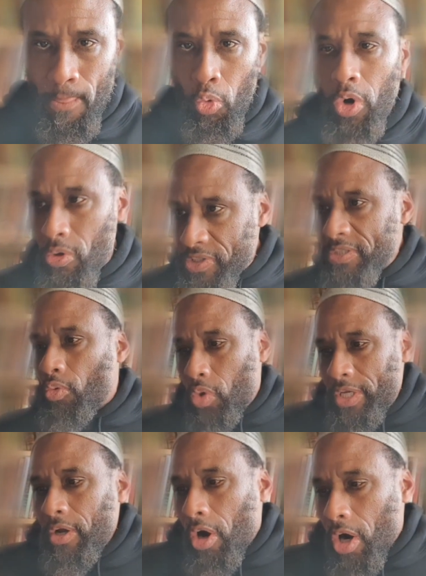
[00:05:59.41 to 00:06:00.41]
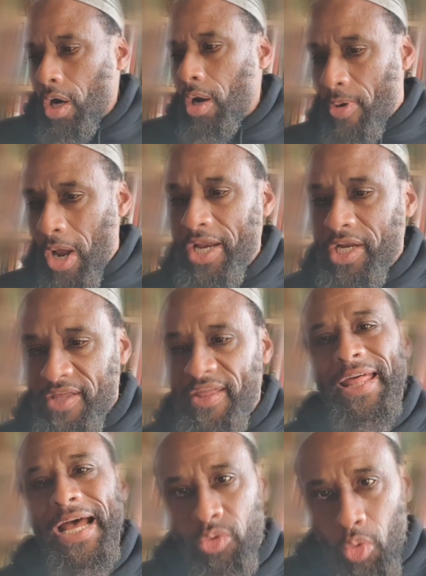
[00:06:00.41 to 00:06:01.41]
We're, we are a product of that.
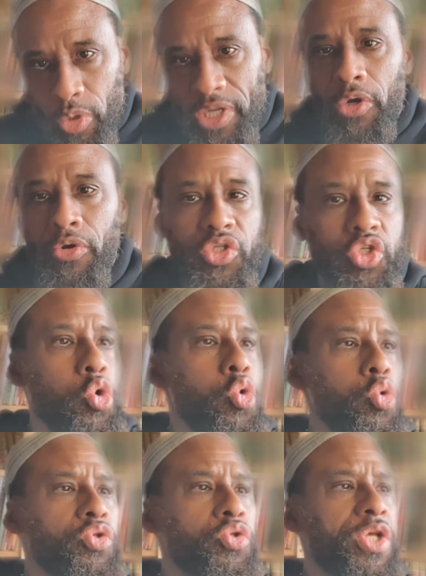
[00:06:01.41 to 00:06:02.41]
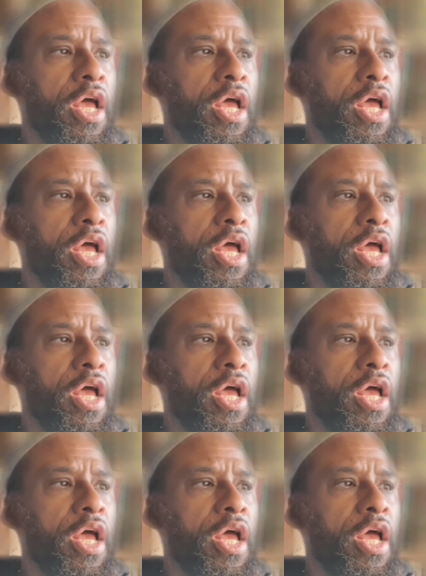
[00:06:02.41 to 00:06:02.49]
That's what we learn in schools.